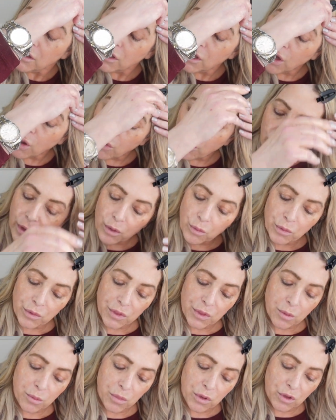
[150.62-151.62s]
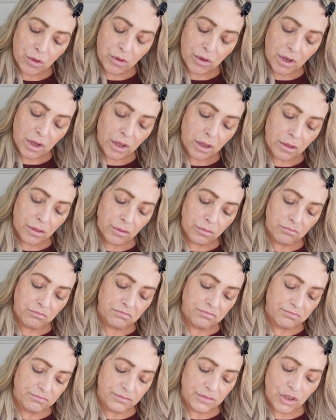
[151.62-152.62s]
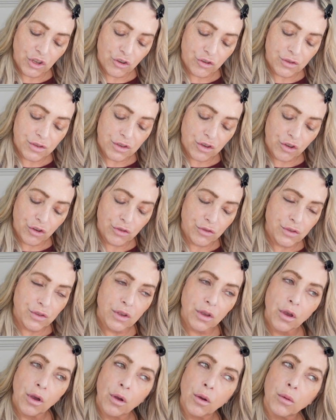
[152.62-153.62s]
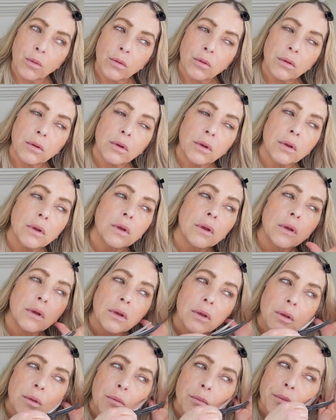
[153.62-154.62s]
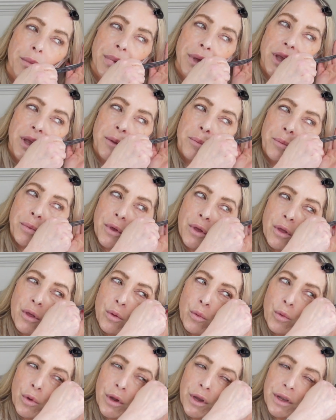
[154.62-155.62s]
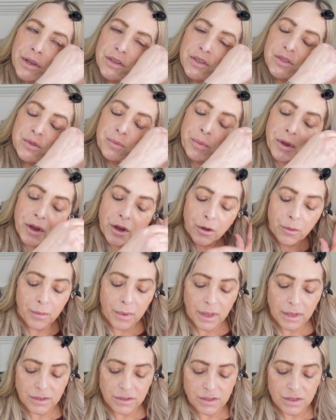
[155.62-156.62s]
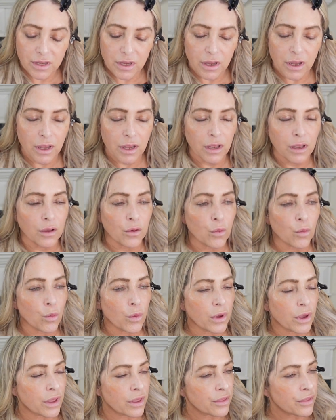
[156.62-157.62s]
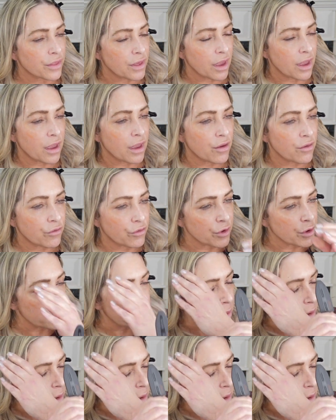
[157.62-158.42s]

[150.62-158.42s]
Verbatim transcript: going with the beauty years and years ago people were experimenting with every